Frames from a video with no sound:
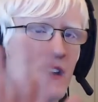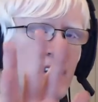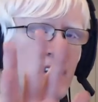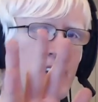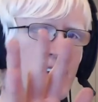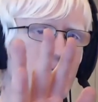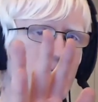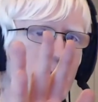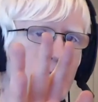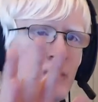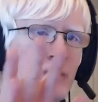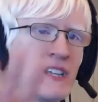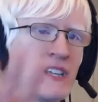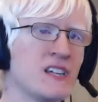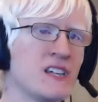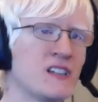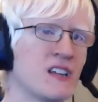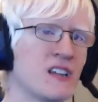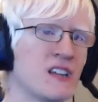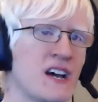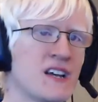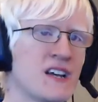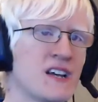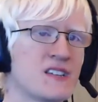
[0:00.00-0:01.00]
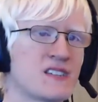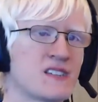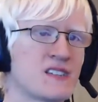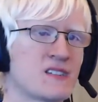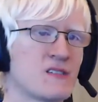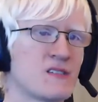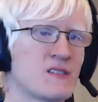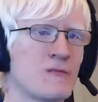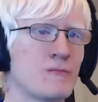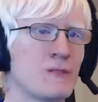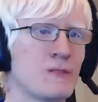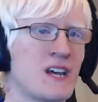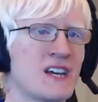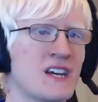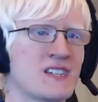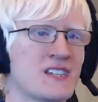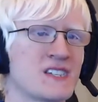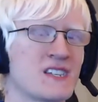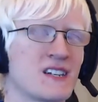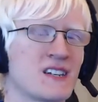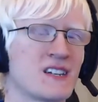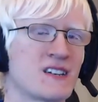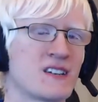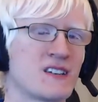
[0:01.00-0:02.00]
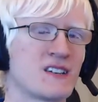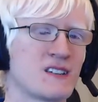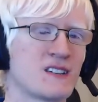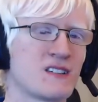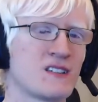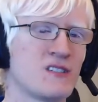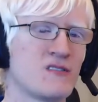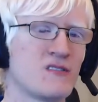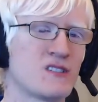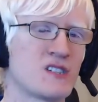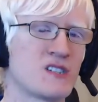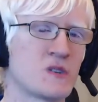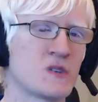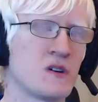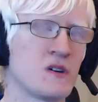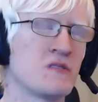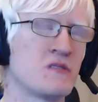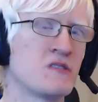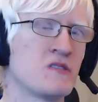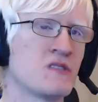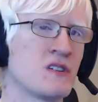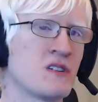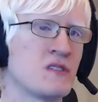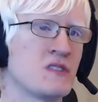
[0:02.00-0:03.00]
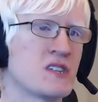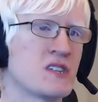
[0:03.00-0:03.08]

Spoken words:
like complete glass or plastic, surround around the